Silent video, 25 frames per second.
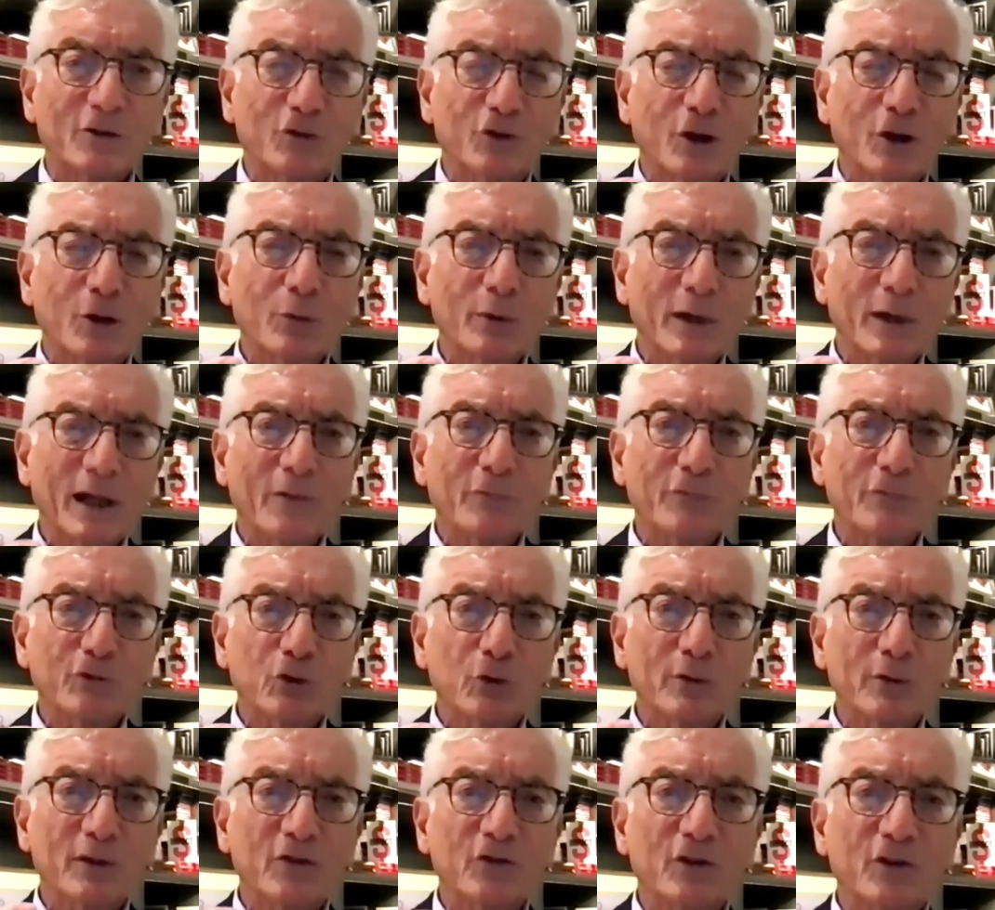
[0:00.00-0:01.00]
So we have
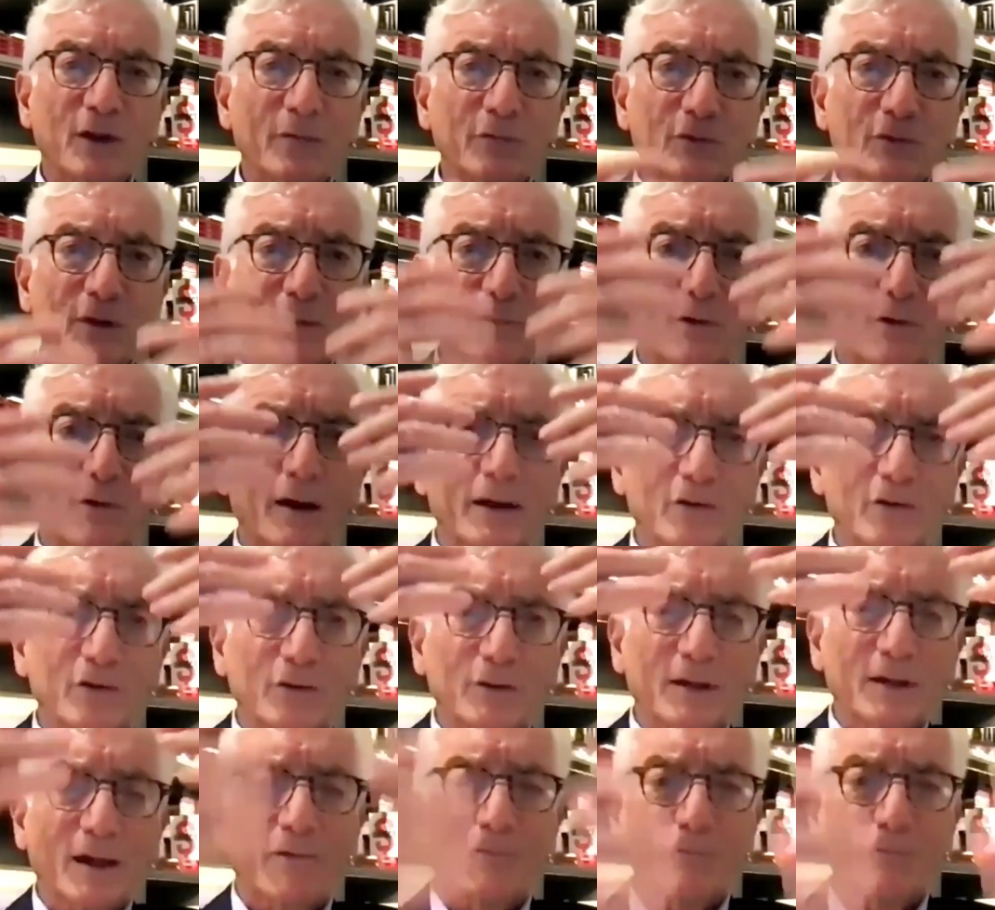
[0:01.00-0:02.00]
to
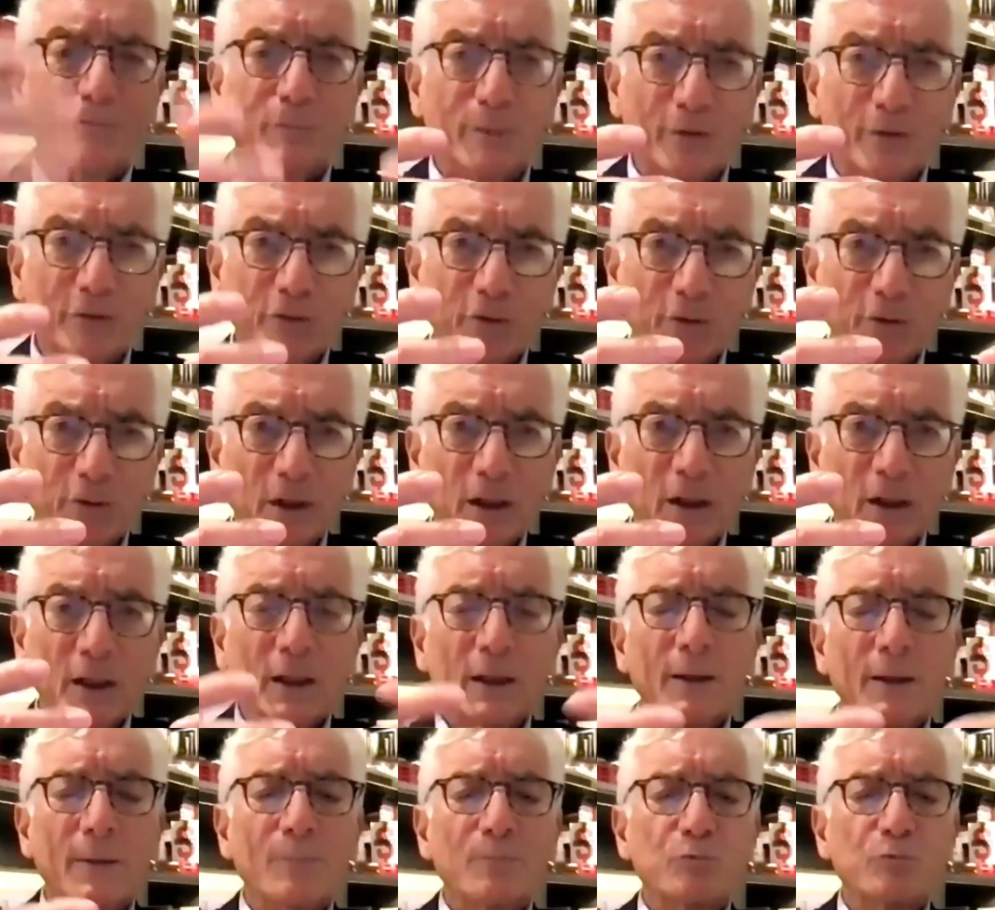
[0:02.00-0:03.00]
incentivize government
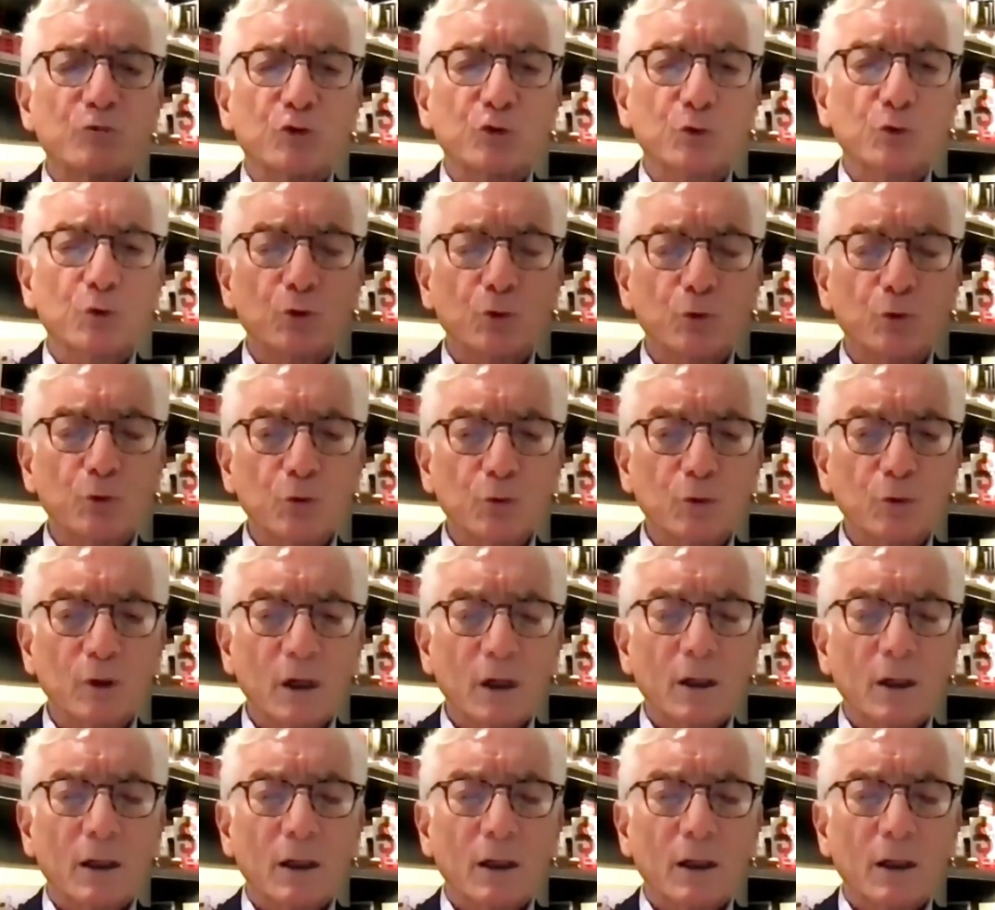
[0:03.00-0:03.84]
to